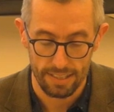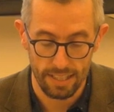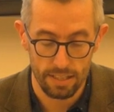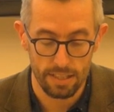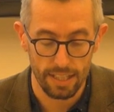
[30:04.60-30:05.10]

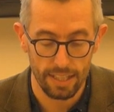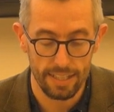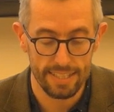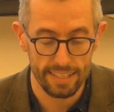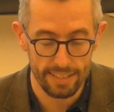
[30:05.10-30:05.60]
since it
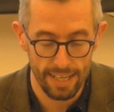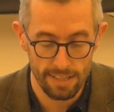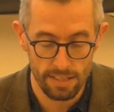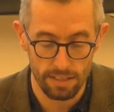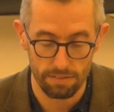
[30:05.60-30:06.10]
is
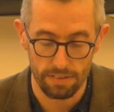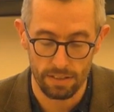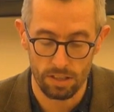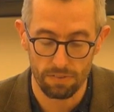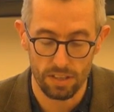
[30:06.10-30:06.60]
intensive,
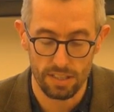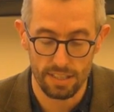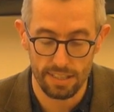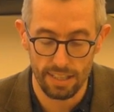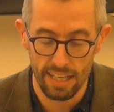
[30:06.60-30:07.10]
insofar as
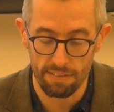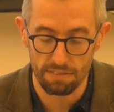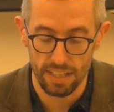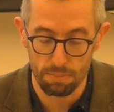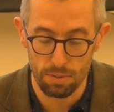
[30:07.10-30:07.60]
the
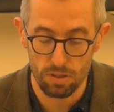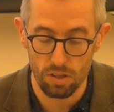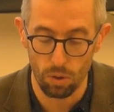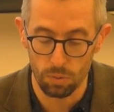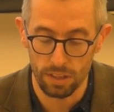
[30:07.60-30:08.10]
slave labors
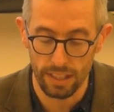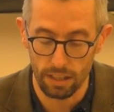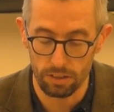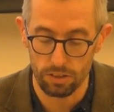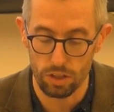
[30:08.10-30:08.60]
only
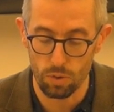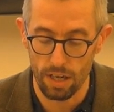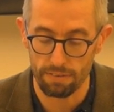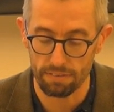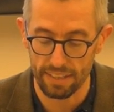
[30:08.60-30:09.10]
under the
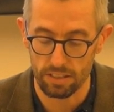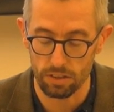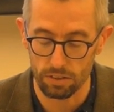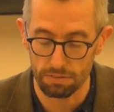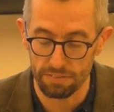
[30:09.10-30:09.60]
drive of
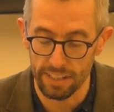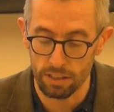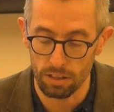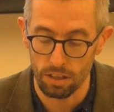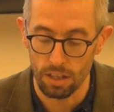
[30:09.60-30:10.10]
external
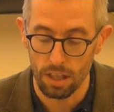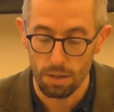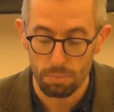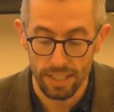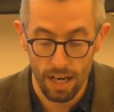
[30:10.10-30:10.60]
fear,
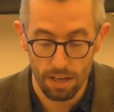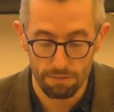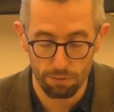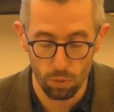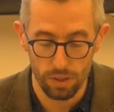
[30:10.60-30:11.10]
but
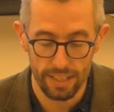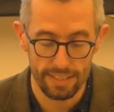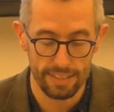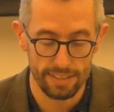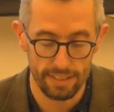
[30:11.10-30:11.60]
not for
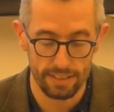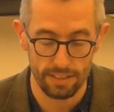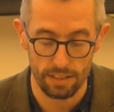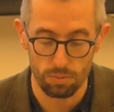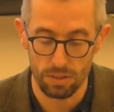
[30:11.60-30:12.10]
his
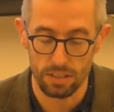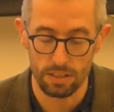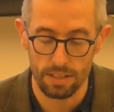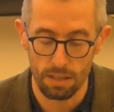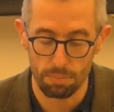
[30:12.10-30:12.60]
existence, which
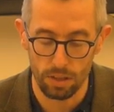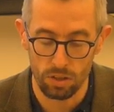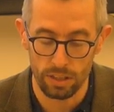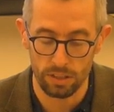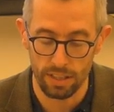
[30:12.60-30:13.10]
does not
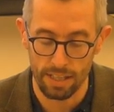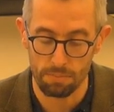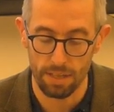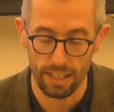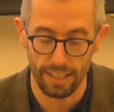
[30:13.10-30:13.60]
belong to
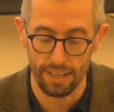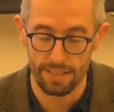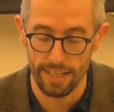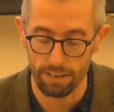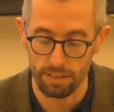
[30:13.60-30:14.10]
him and yet
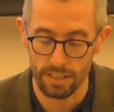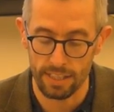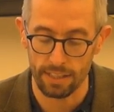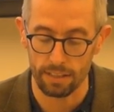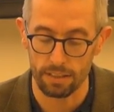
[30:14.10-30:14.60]
is
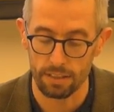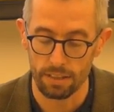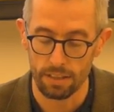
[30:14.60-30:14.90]
guaranteed.